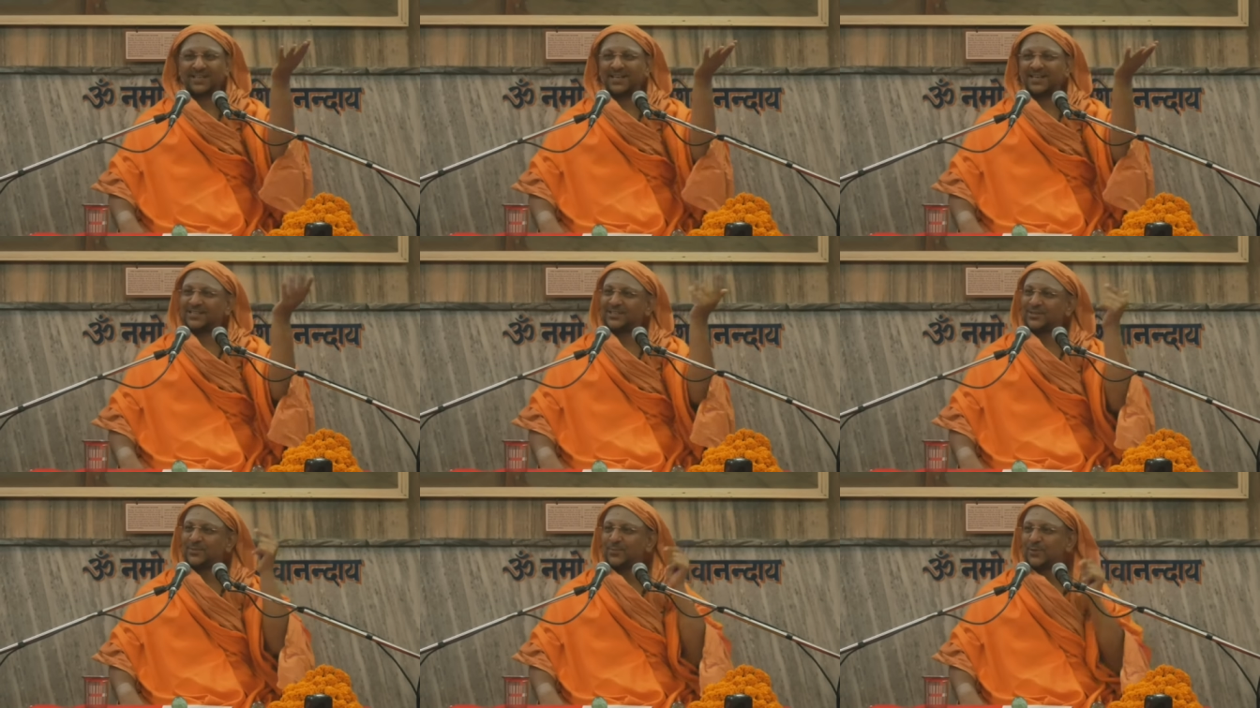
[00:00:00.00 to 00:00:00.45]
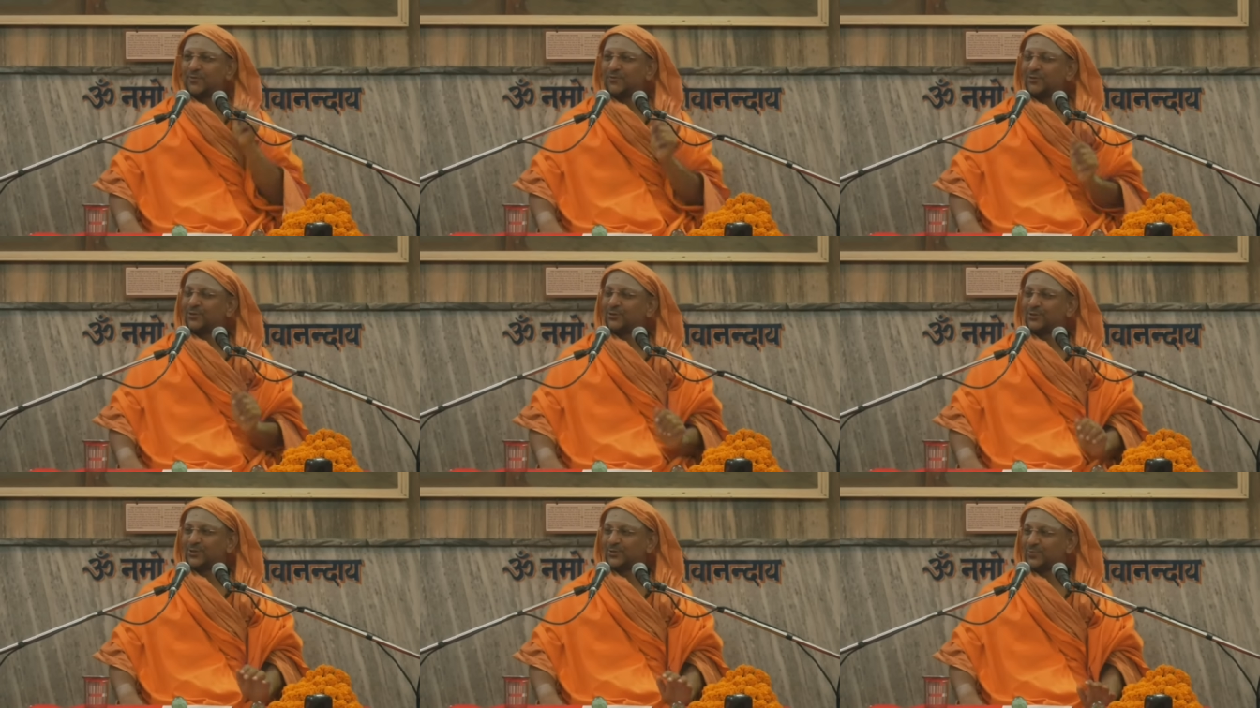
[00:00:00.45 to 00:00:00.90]
say it is a
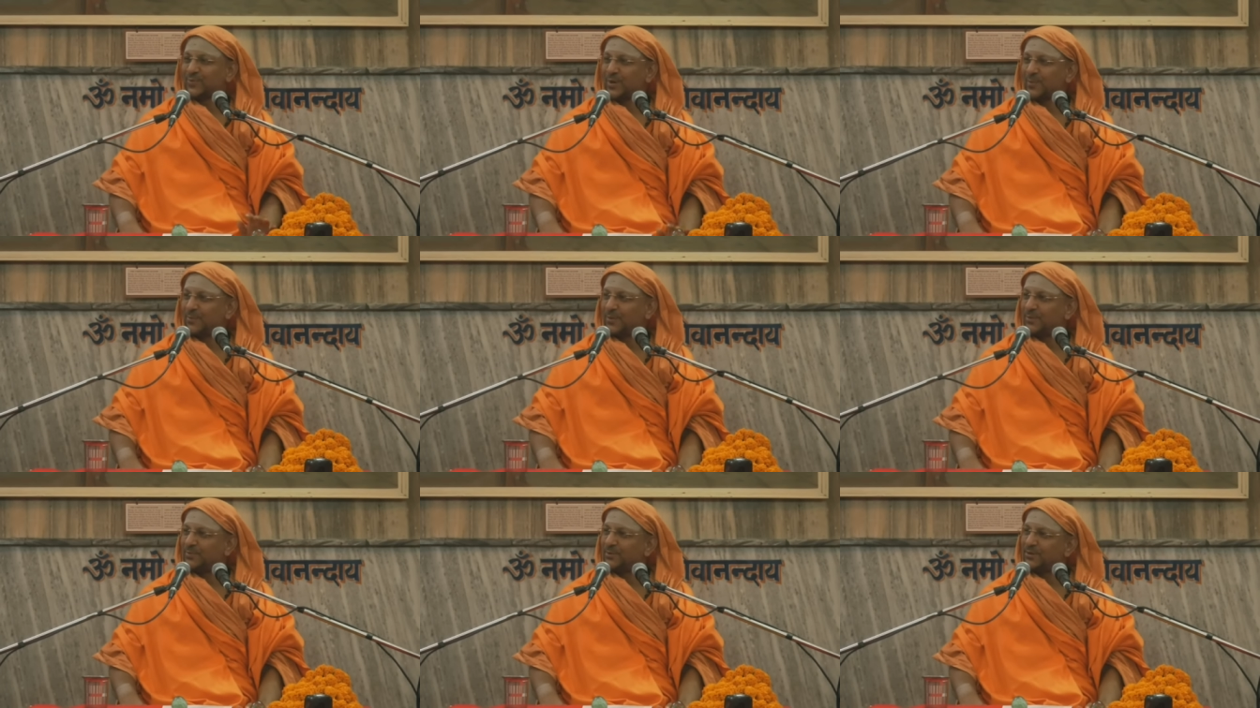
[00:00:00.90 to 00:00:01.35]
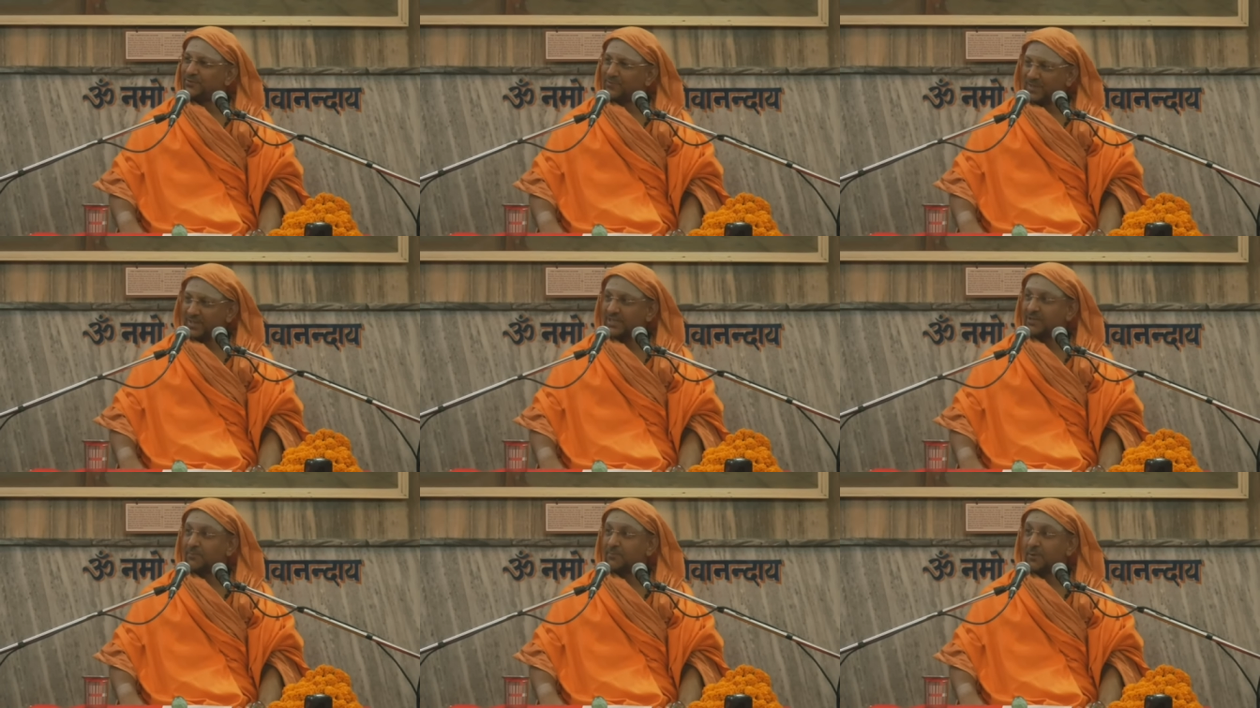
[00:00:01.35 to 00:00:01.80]
buffalo is Brahman, but
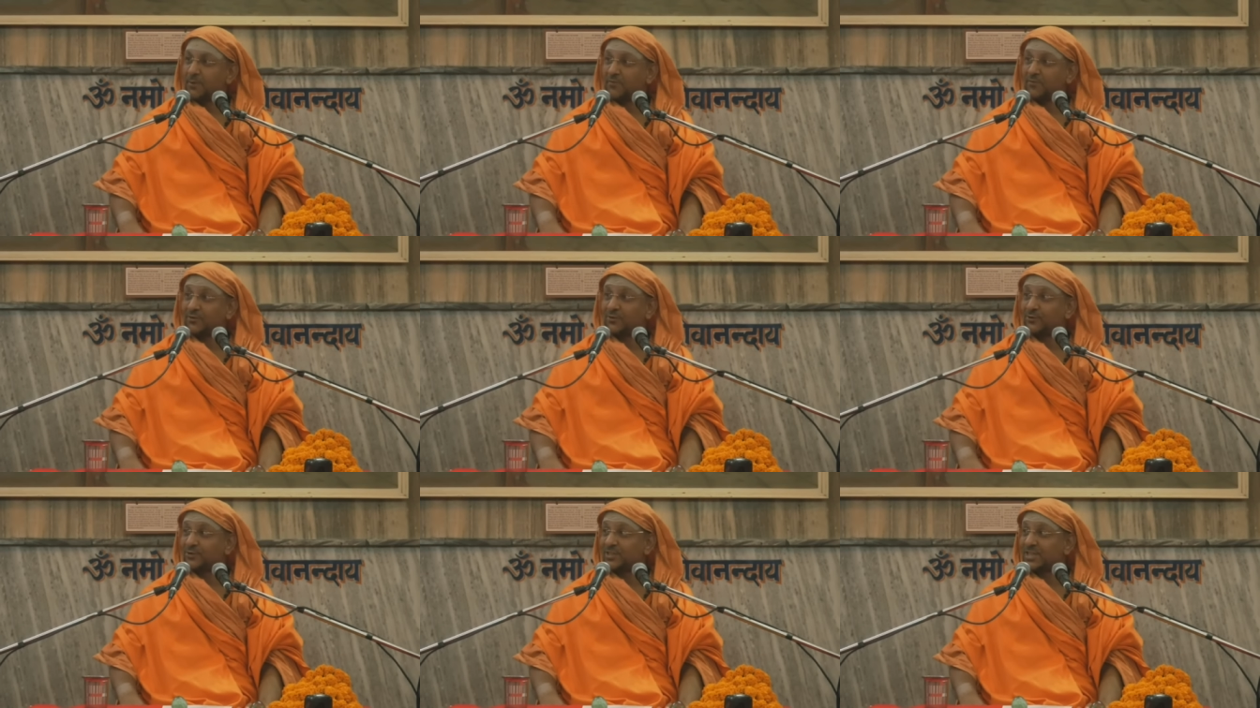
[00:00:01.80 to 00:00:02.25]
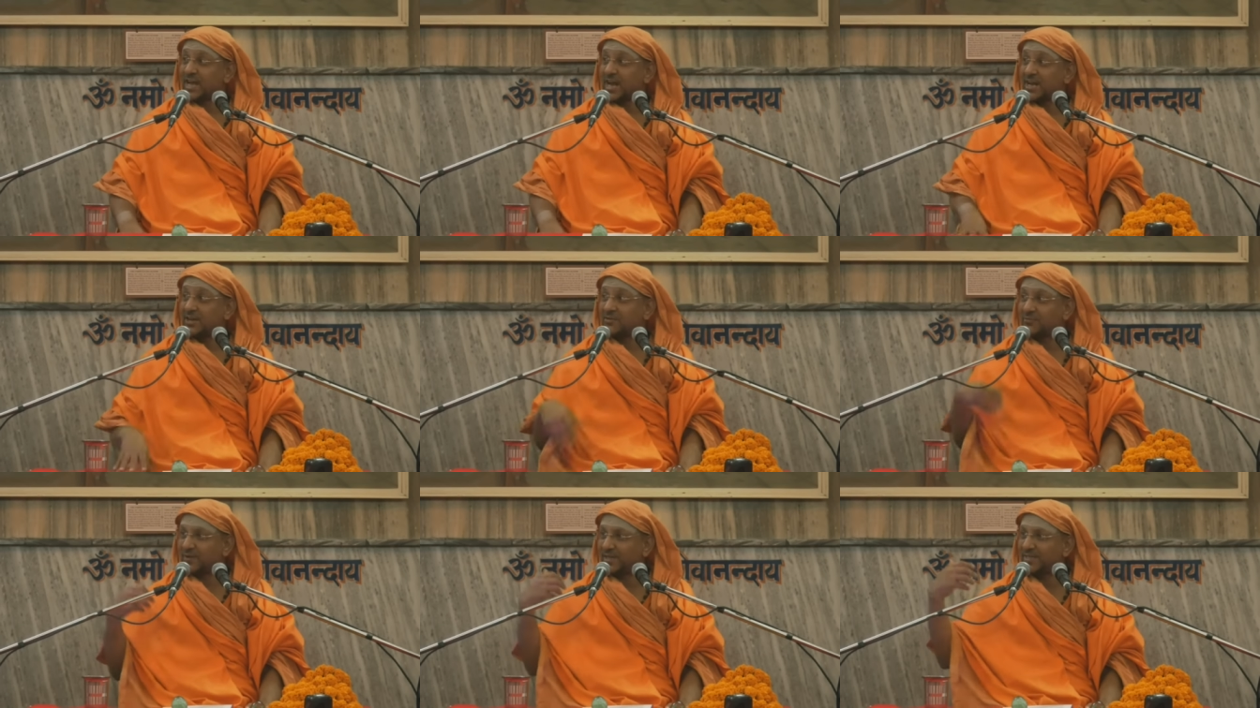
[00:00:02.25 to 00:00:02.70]
will the buffalo
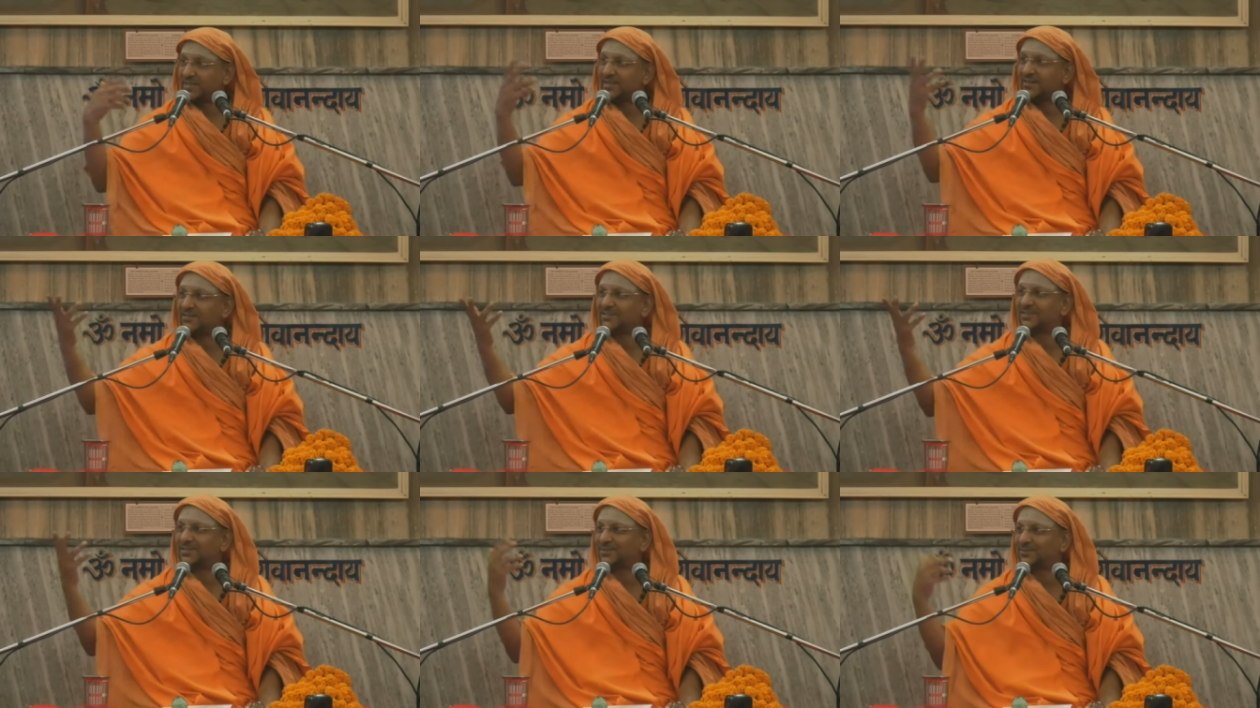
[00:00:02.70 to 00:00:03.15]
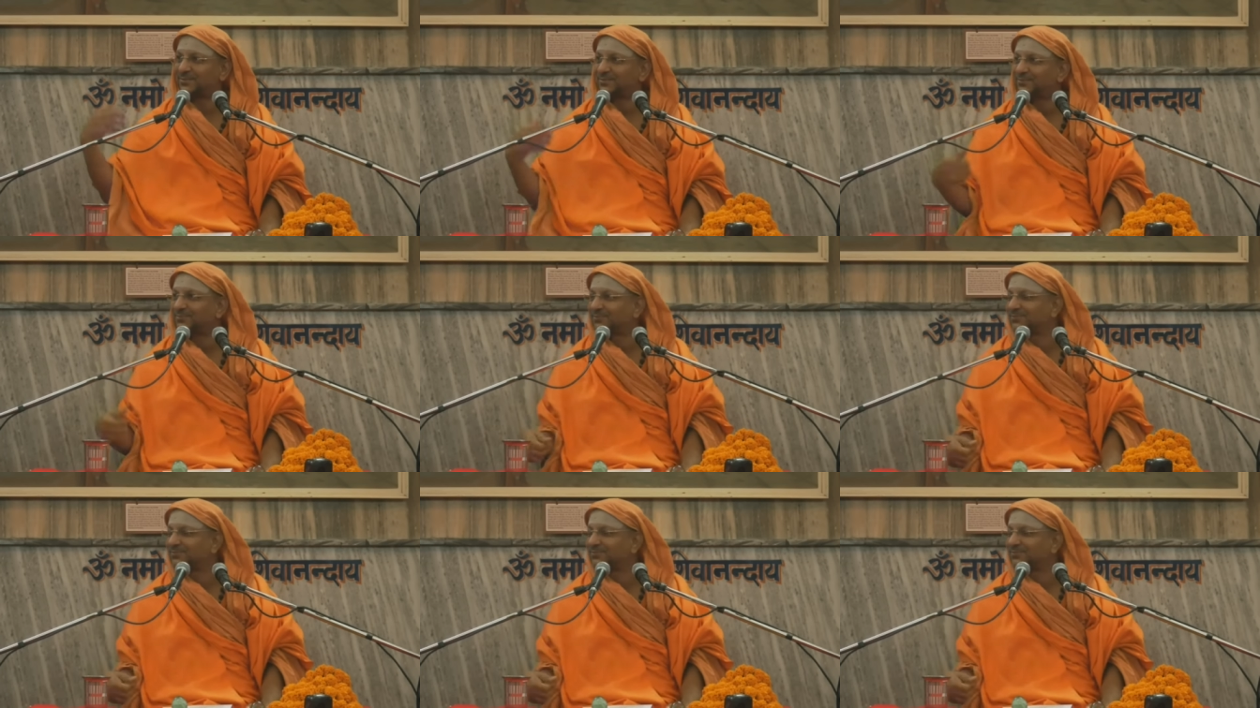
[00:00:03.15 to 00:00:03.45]
chant Vedas?